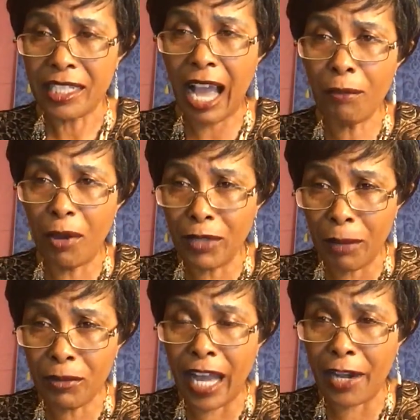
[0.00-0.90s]
Some of
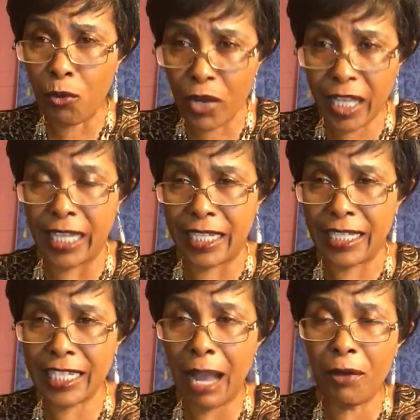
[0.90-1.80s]
them that are
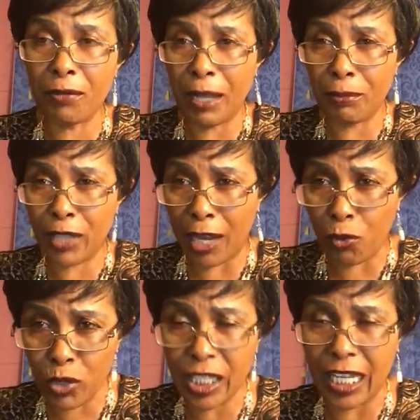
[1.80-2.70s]
wicked. Some of them
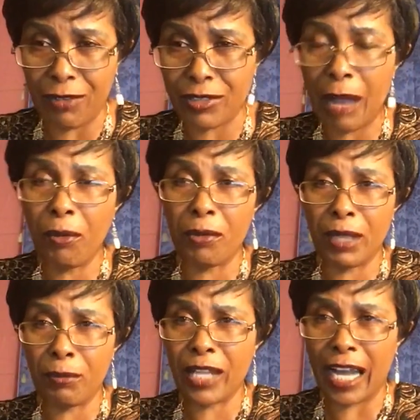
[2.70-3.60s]
that are witchcraft. Some
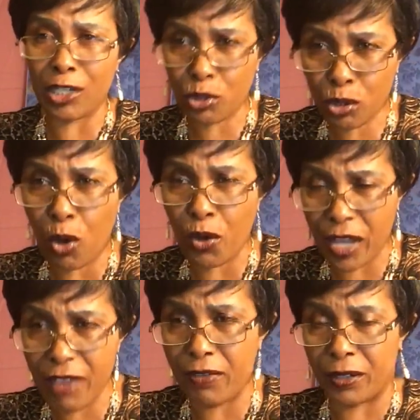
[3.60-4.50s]
of them that are
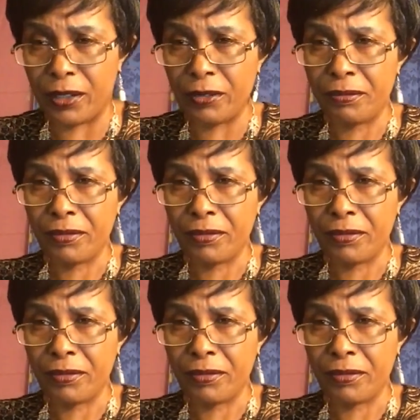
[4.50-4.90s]
so evil.